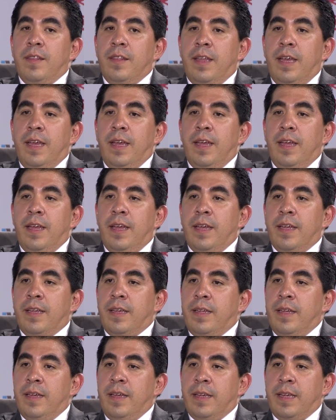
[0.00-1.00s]
the
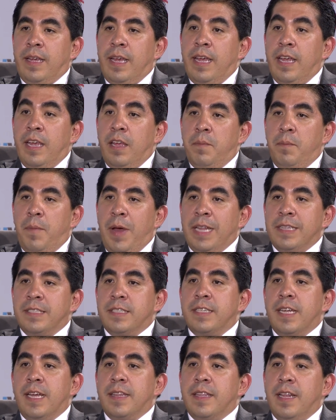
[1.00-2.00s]

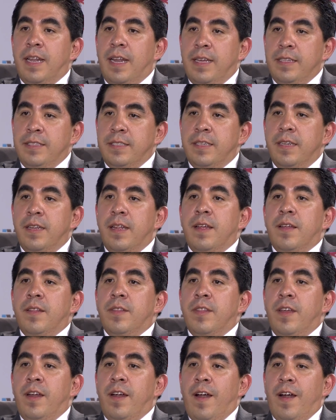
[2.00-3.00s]
K-band satellites
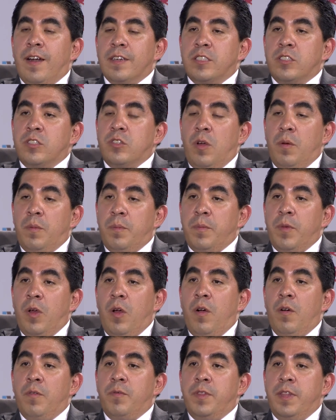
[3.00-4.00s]
there are some
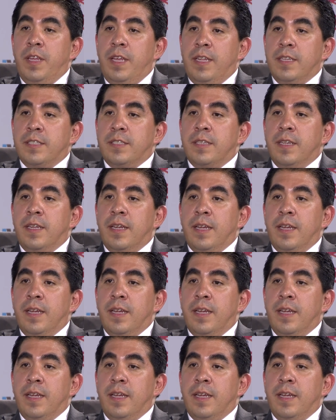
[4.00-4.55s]
of these uh,